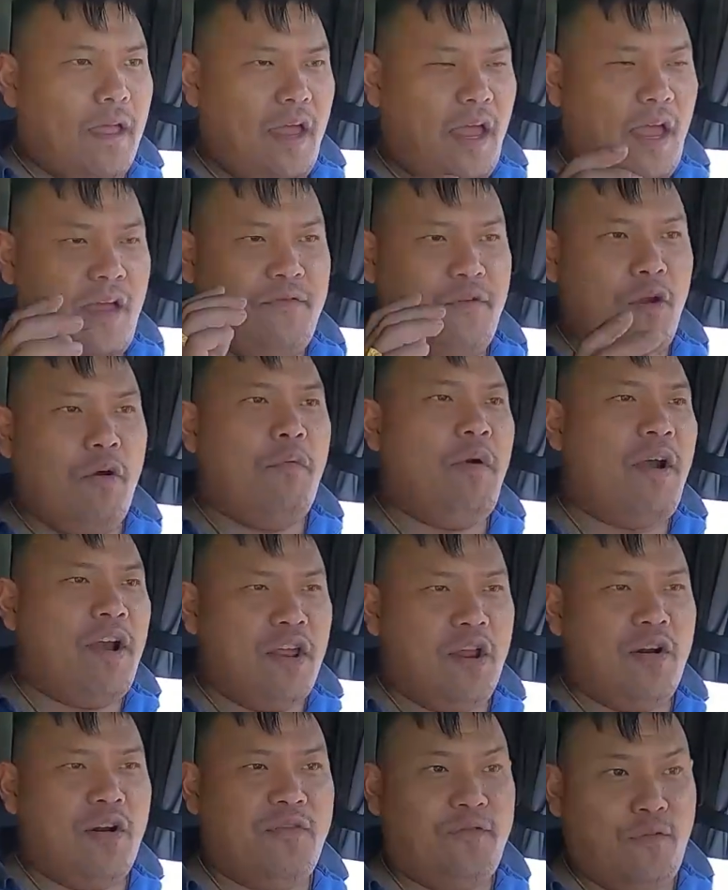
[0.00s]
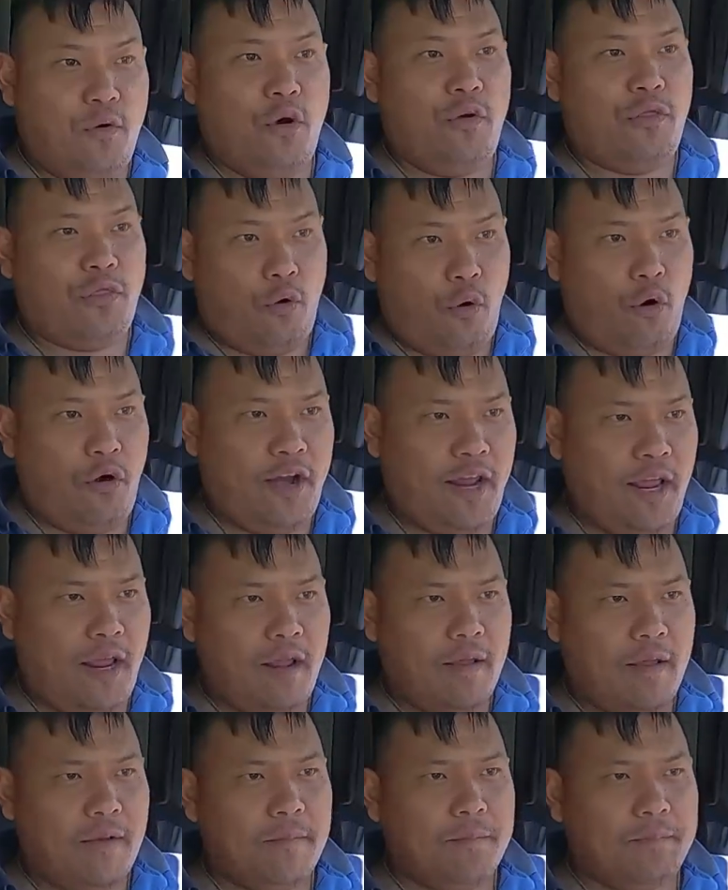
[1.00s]
if you're running your full authority,
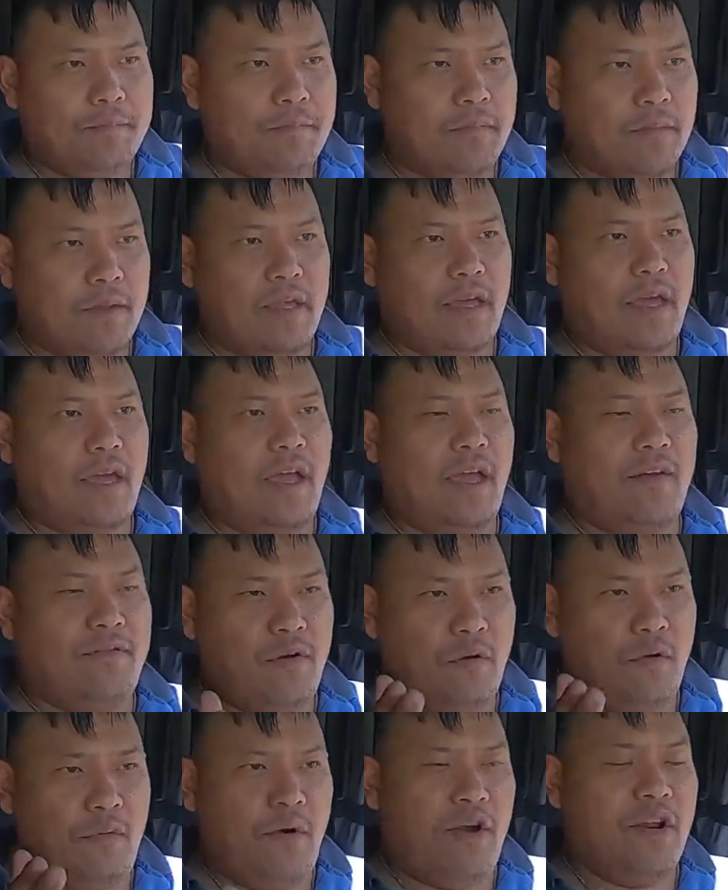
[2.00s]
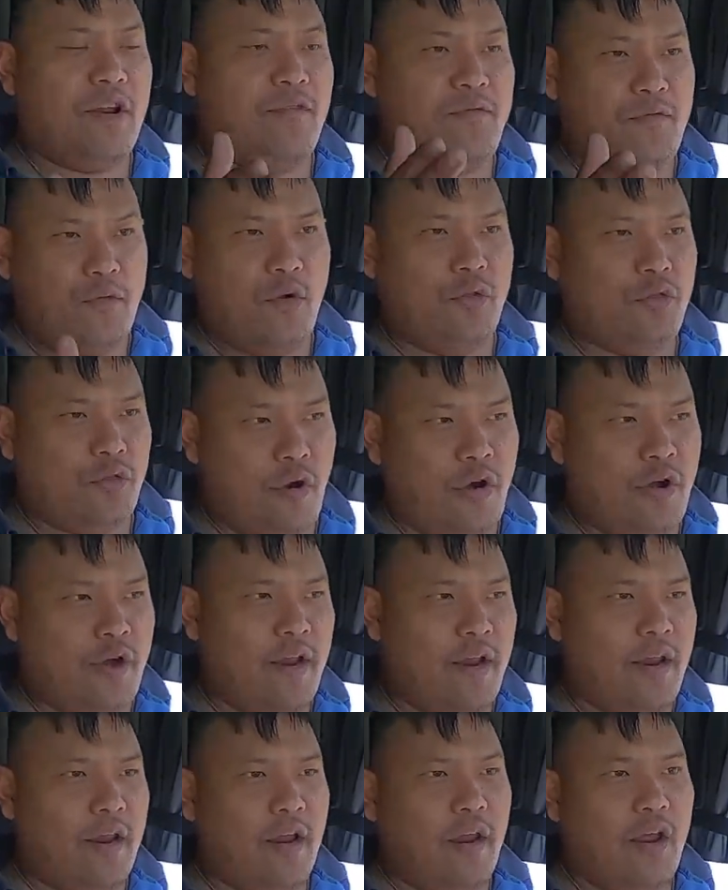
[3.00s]
okay, if you're running your full
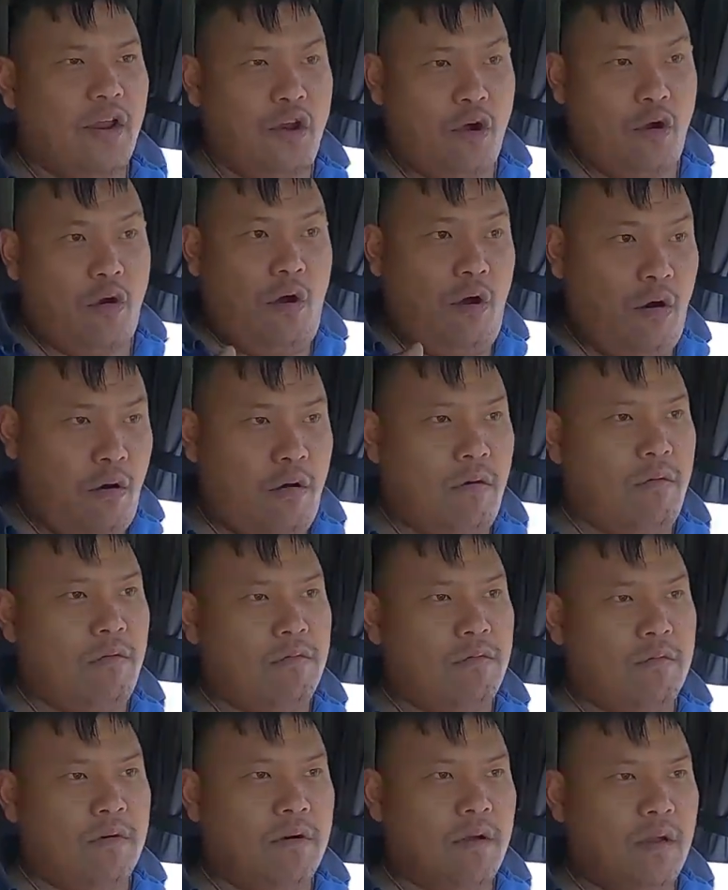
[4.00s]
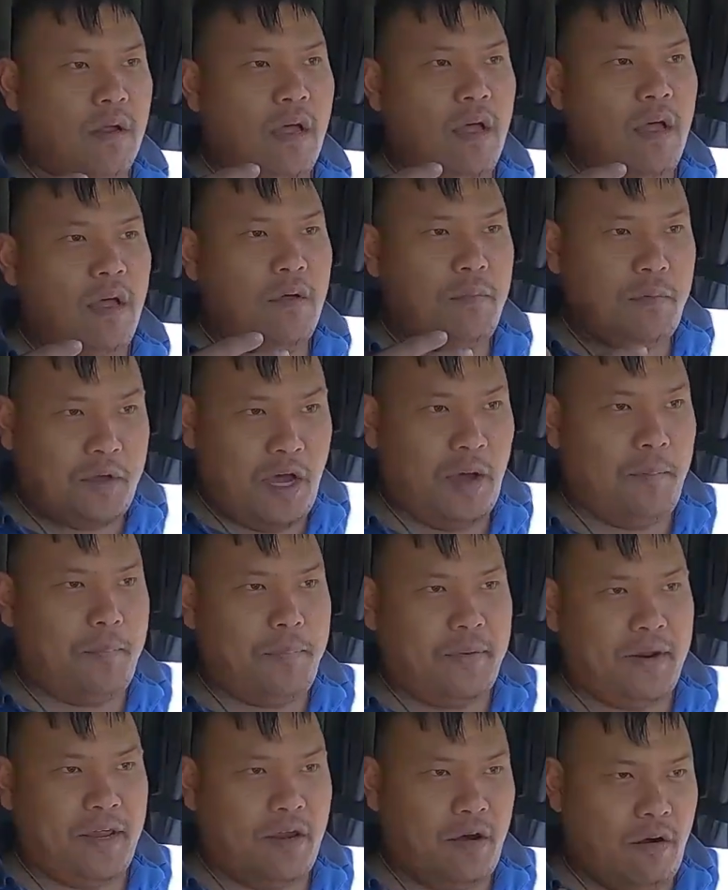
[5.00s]
authority, your own
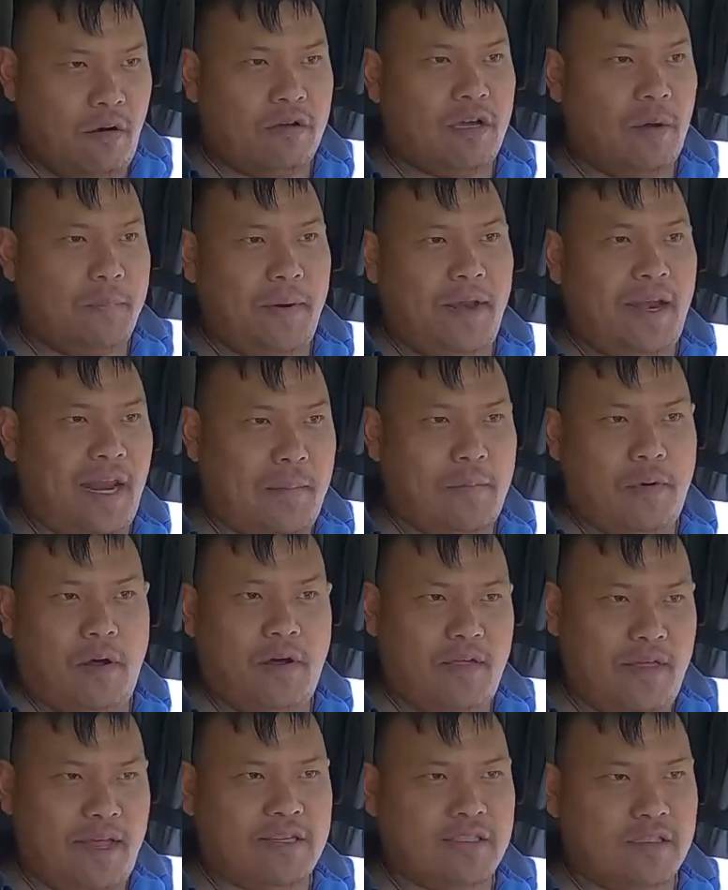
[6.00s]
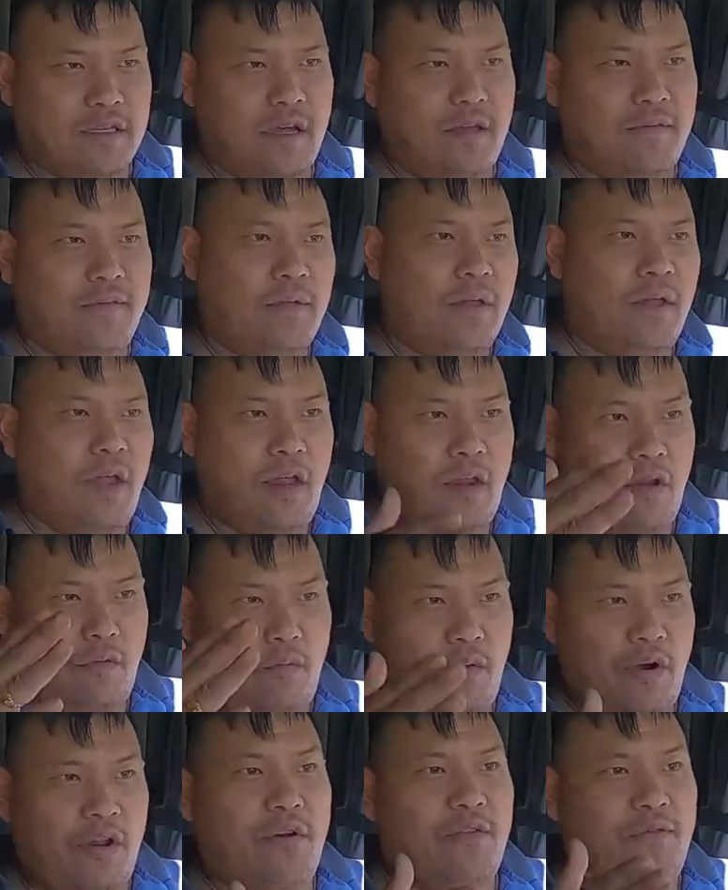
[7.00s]
company name and all that stuff, and you're
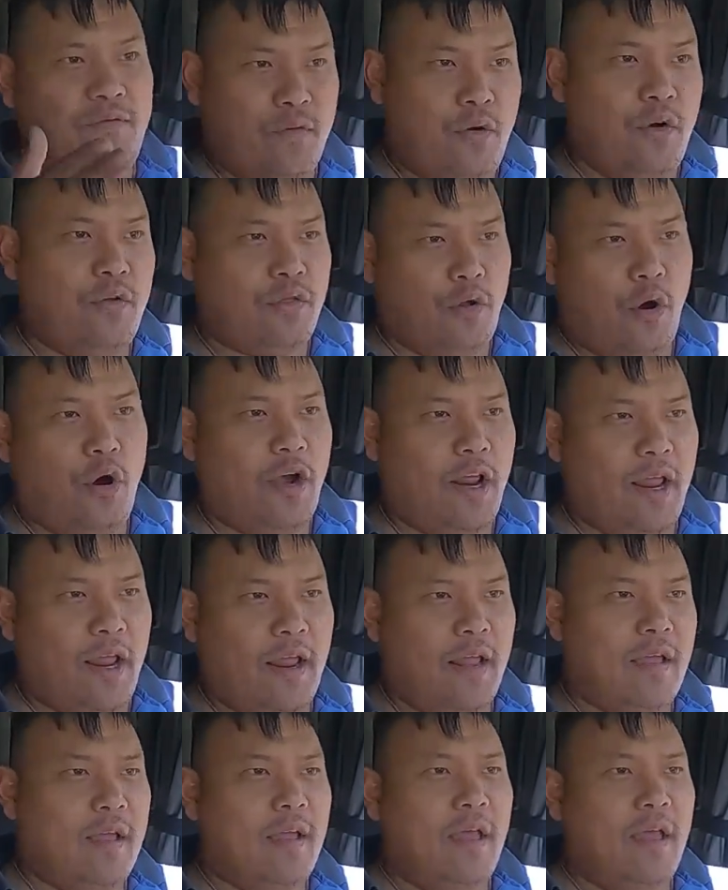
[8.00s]
running your full authority,